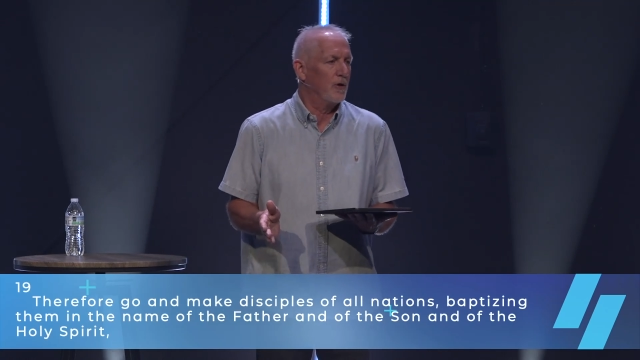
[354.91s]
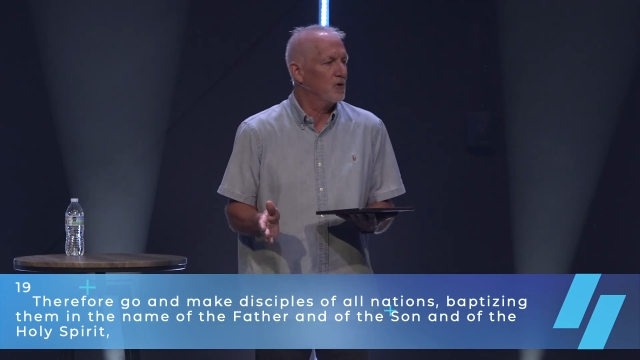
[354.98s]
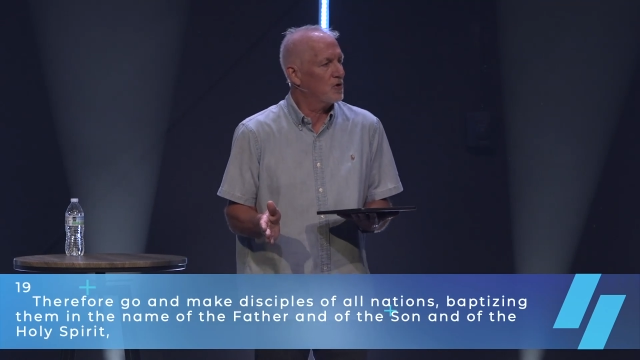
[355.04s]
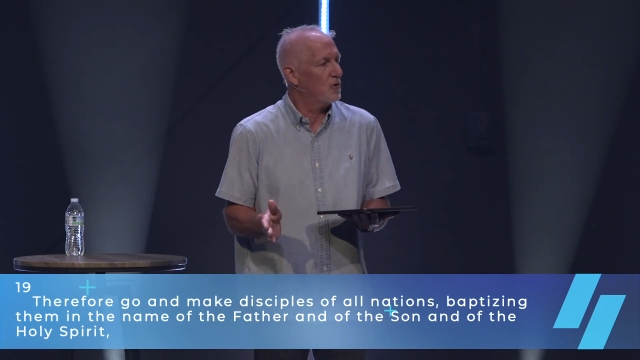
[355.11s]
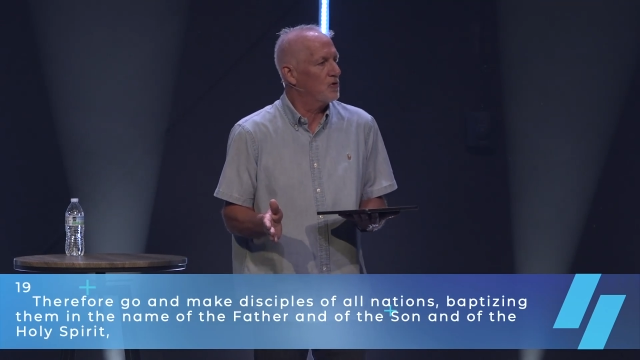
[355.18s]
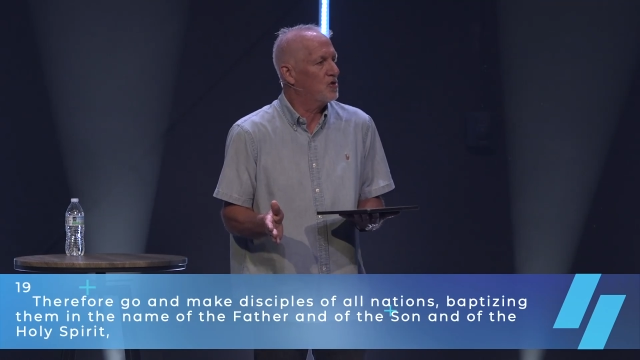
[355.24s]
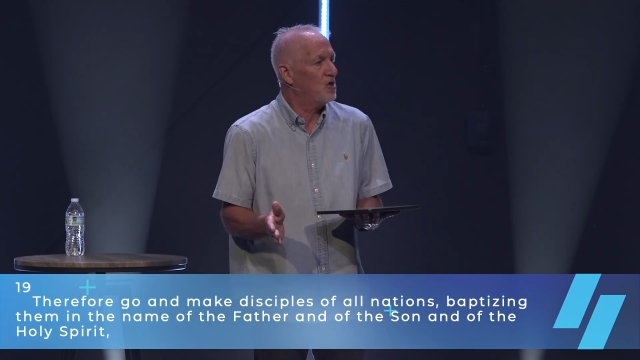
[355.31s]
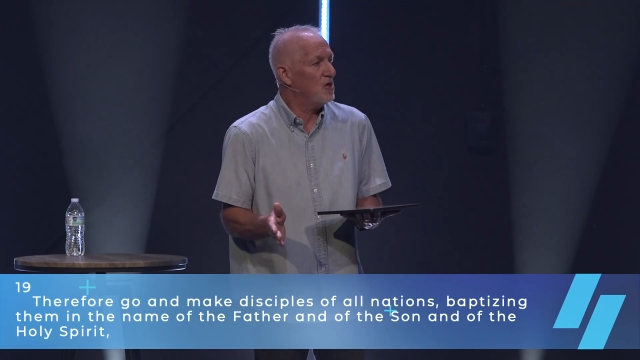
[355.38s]

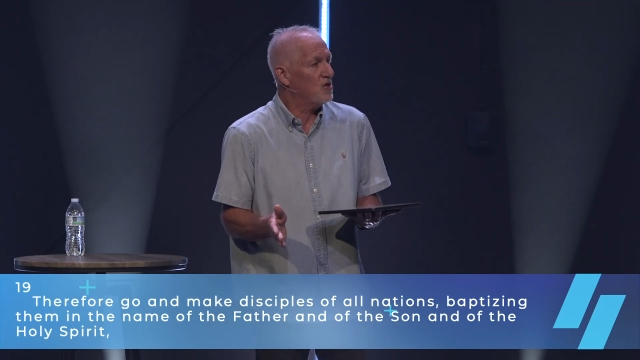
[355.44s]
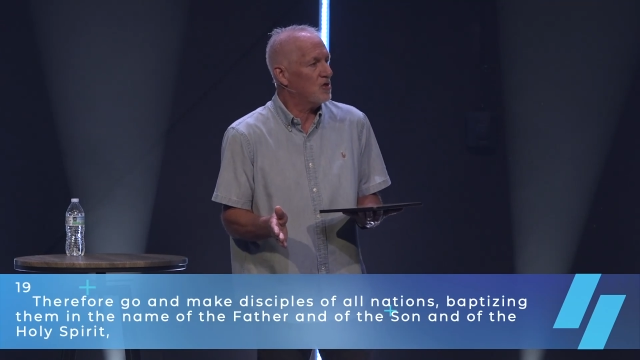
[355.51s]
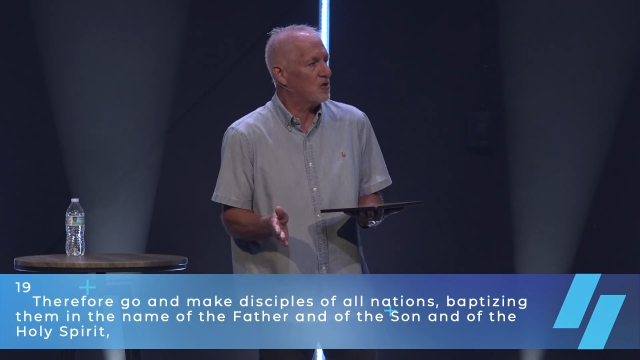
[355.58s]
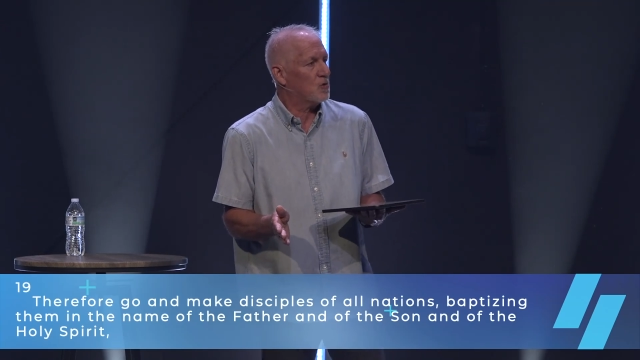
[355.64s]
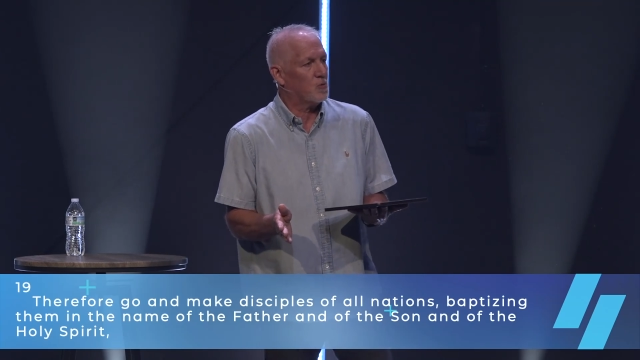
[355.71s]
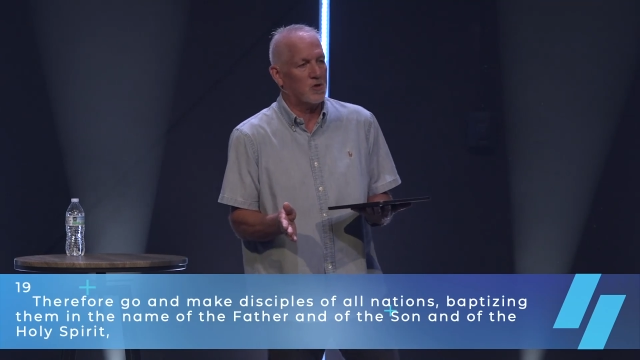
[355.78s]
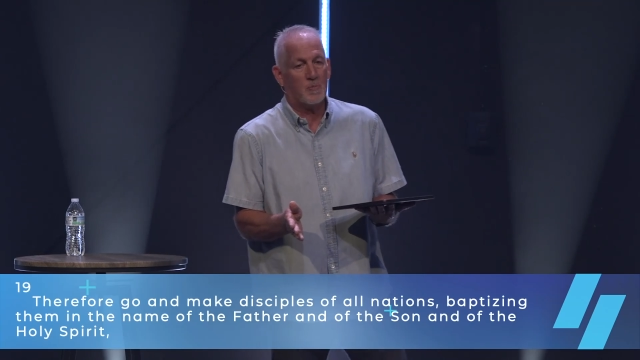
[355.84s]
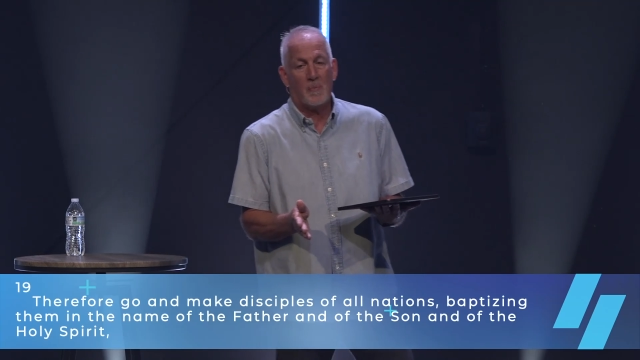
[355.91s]
So Jesus
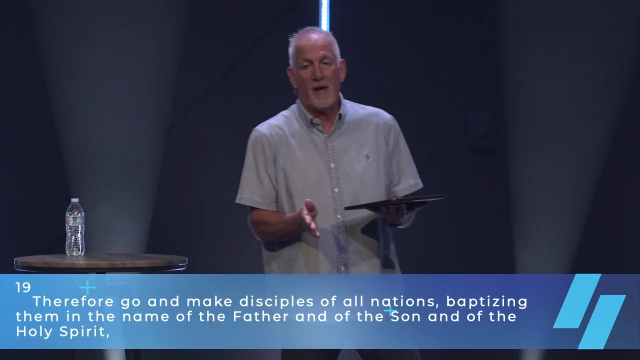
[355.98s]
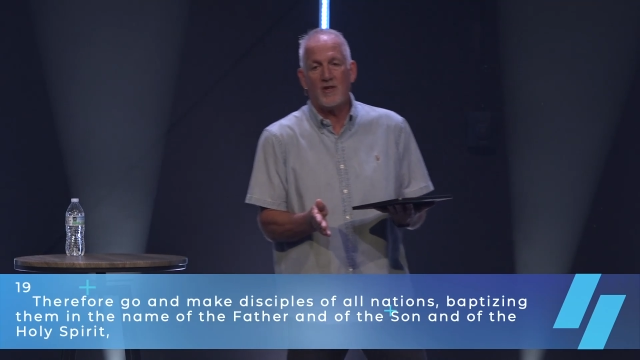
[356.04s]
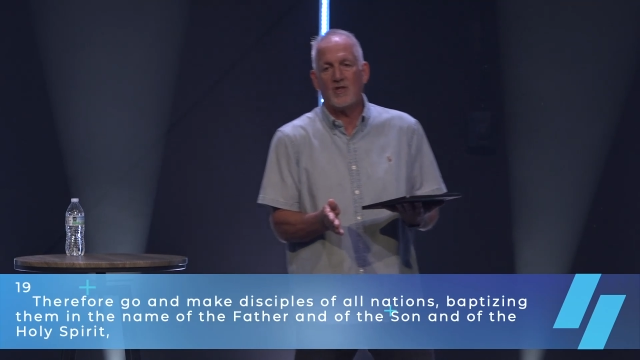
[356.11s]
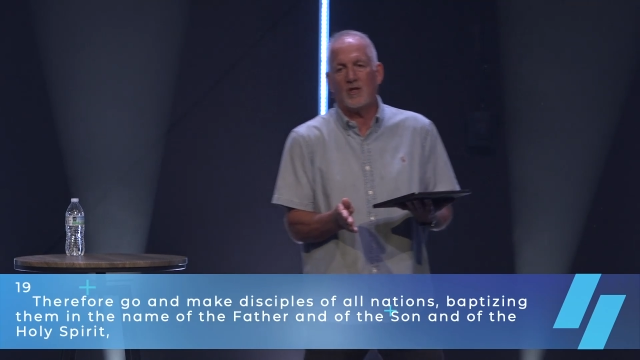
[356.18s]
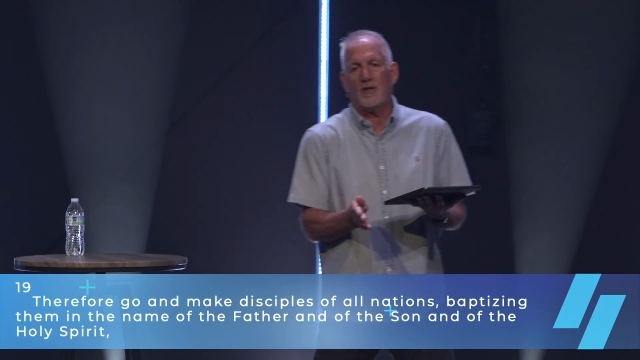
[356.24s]
was basically